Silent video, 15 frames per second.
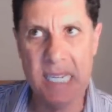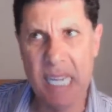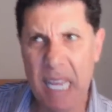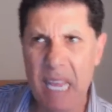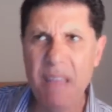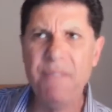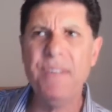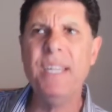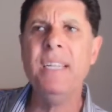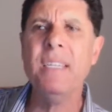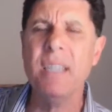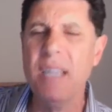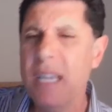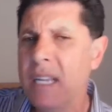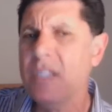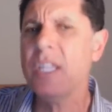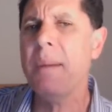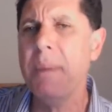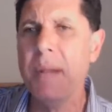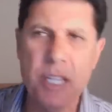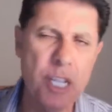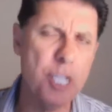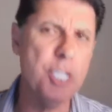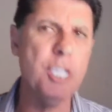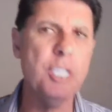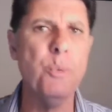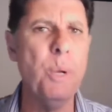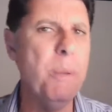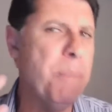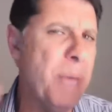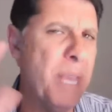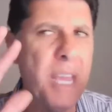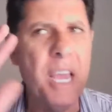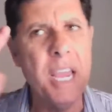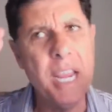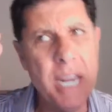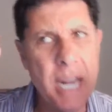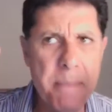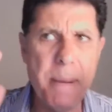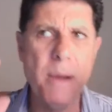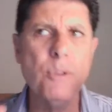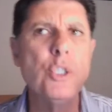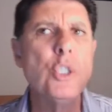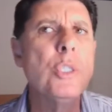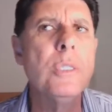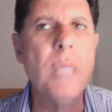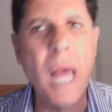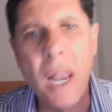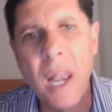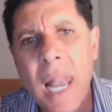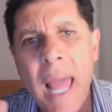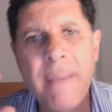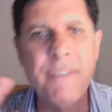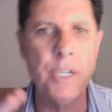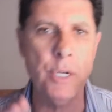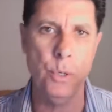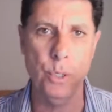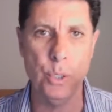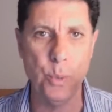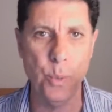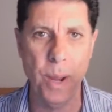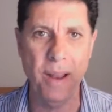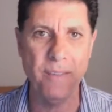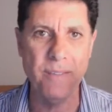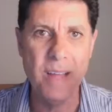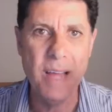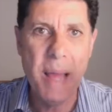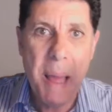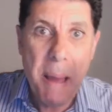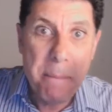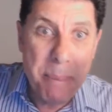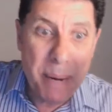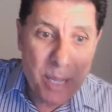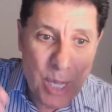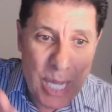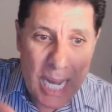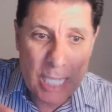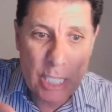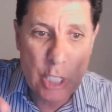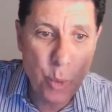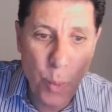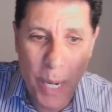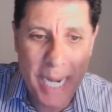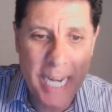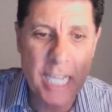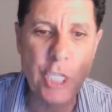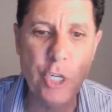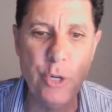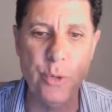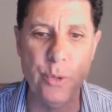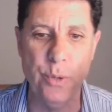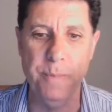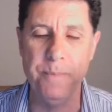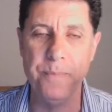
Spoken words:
even in double digits will be in about 11 or 12, but not 22.